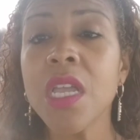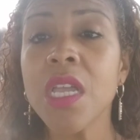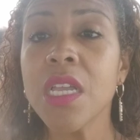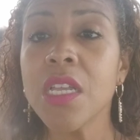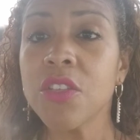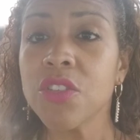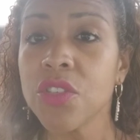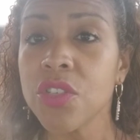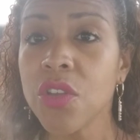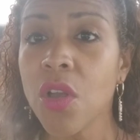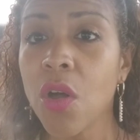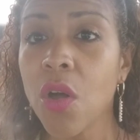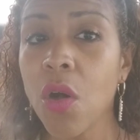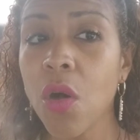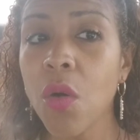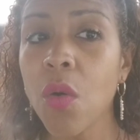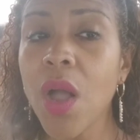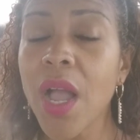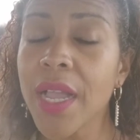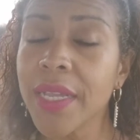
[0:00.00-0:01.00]

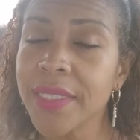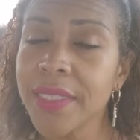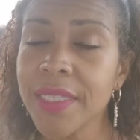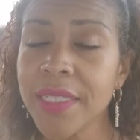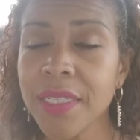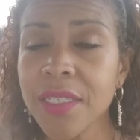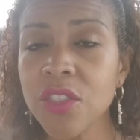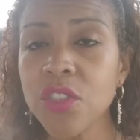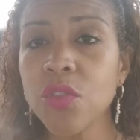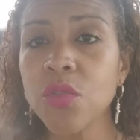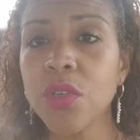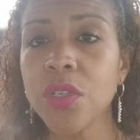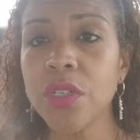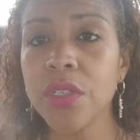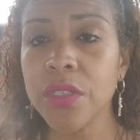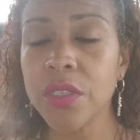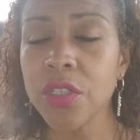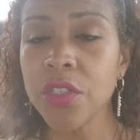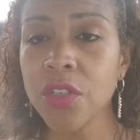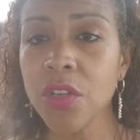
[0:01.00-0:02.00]
So I did do it,
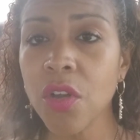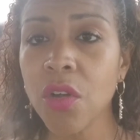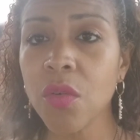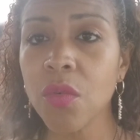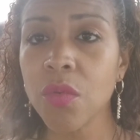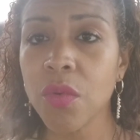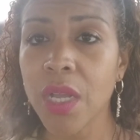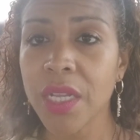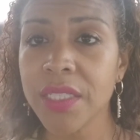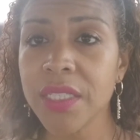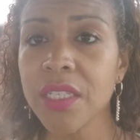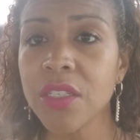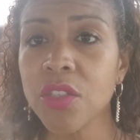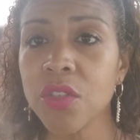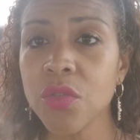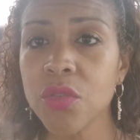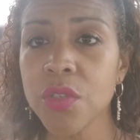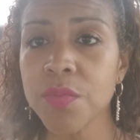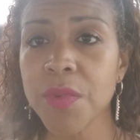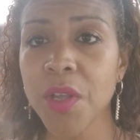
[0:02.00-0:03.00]
I did
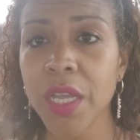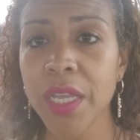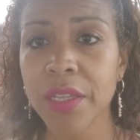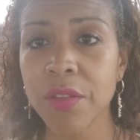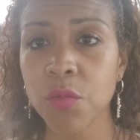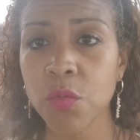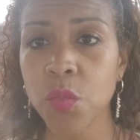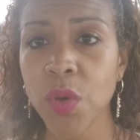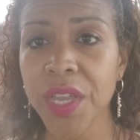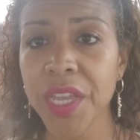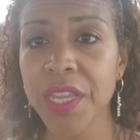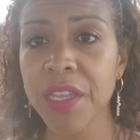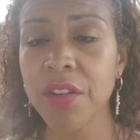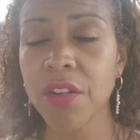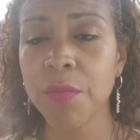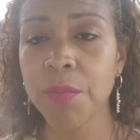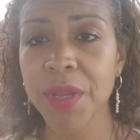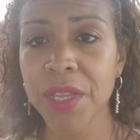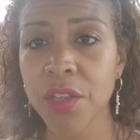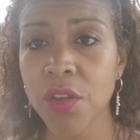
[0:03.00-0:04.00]
lose my weight
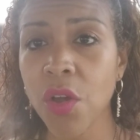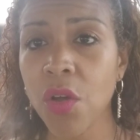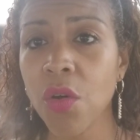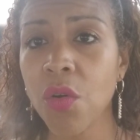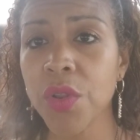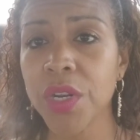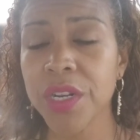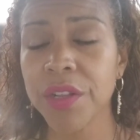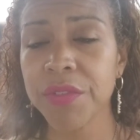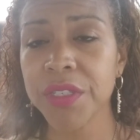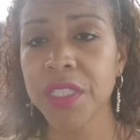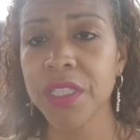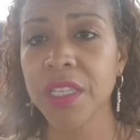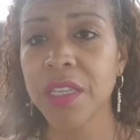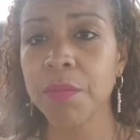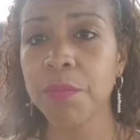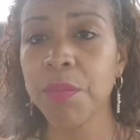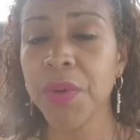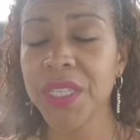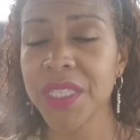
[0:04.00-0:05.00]
on my own and
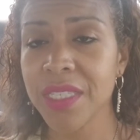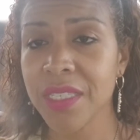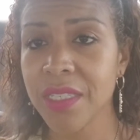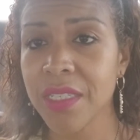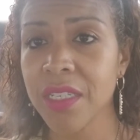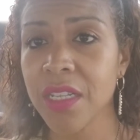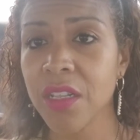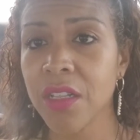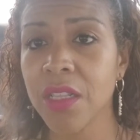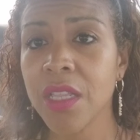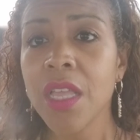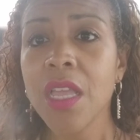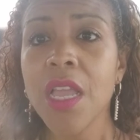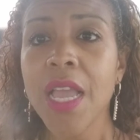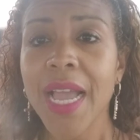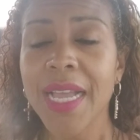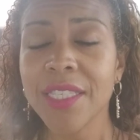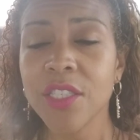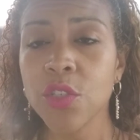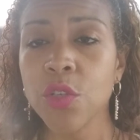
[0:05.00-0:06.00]
everything, but still
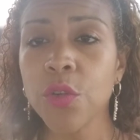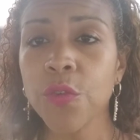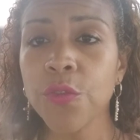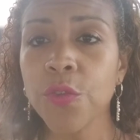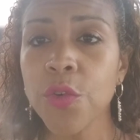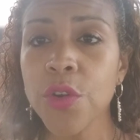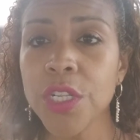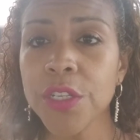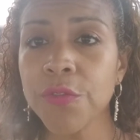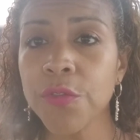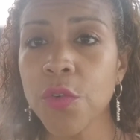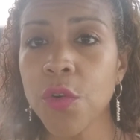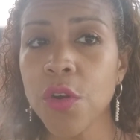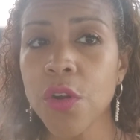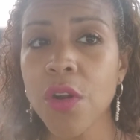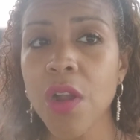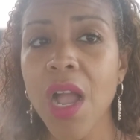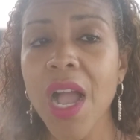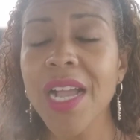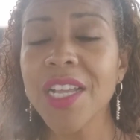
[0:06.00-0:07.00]
at
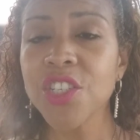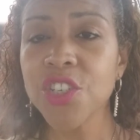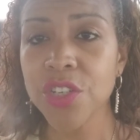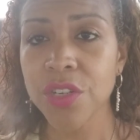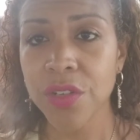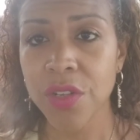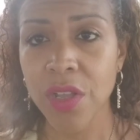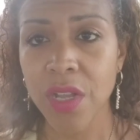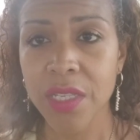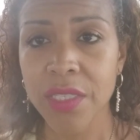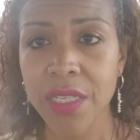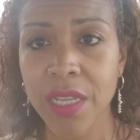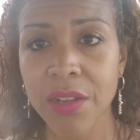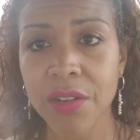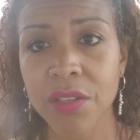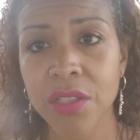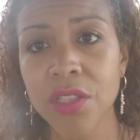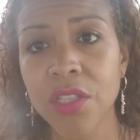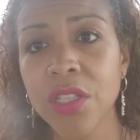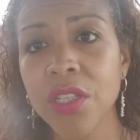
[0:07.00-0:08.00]
244, I should have gone
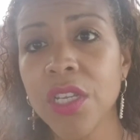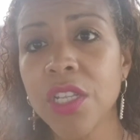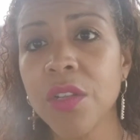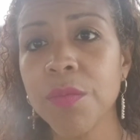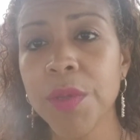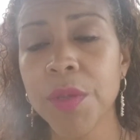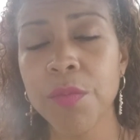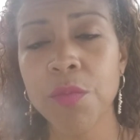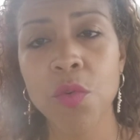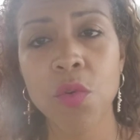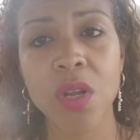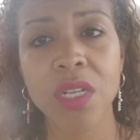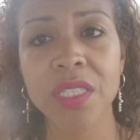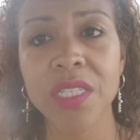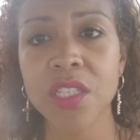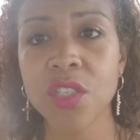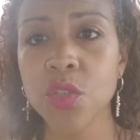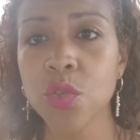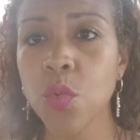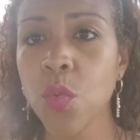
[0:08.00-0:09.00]
down a little bit more, at
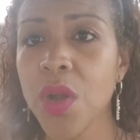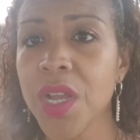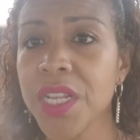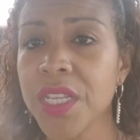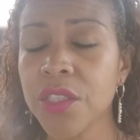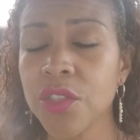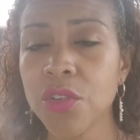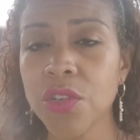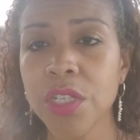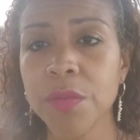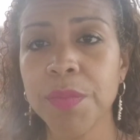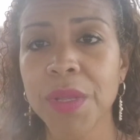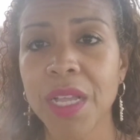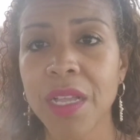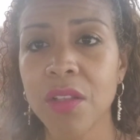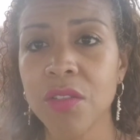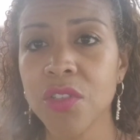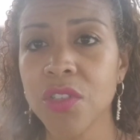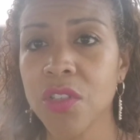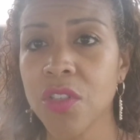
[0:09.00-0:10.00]
least 20-30
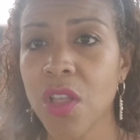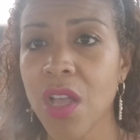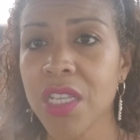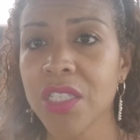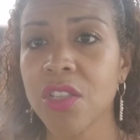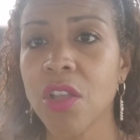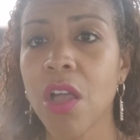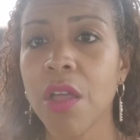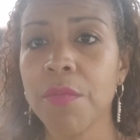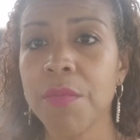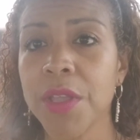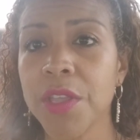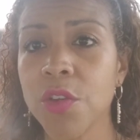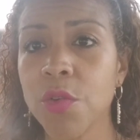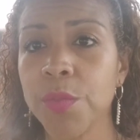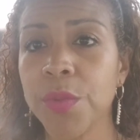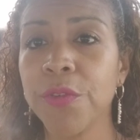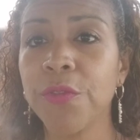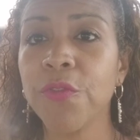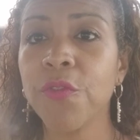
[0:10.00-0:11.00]
pounds lost on my
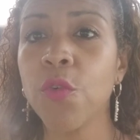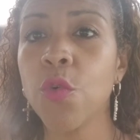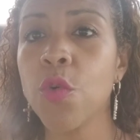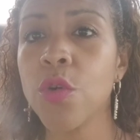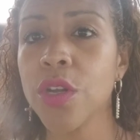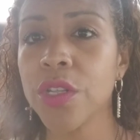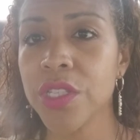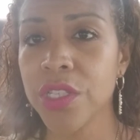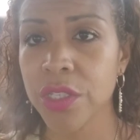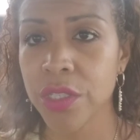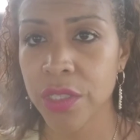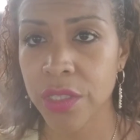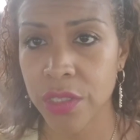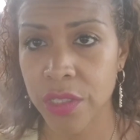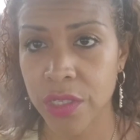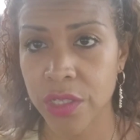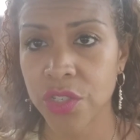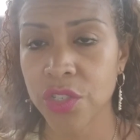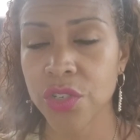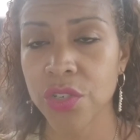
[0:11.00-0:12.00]
own before
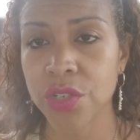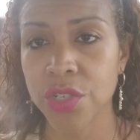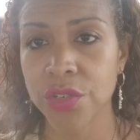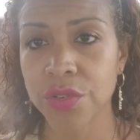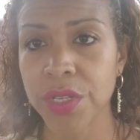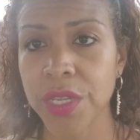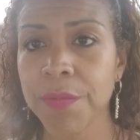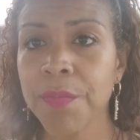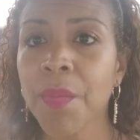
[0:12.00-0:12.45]
the surgery.